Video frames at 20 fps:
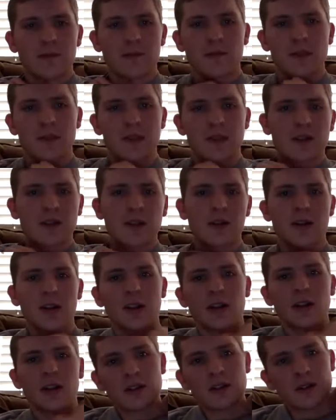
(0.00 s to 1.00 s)
Let's go ahead
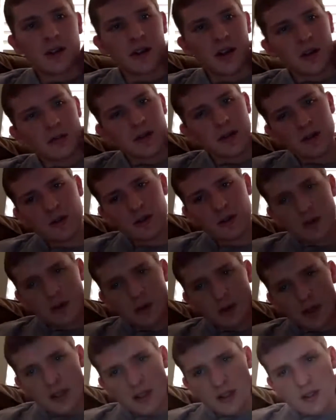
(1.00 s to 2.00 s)
and start up this
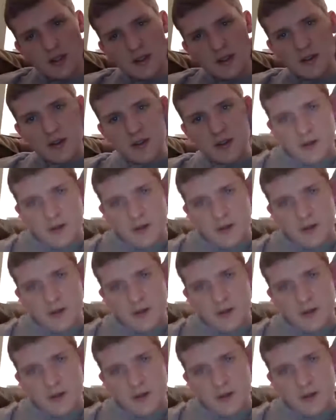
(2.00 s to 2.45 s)
quiz.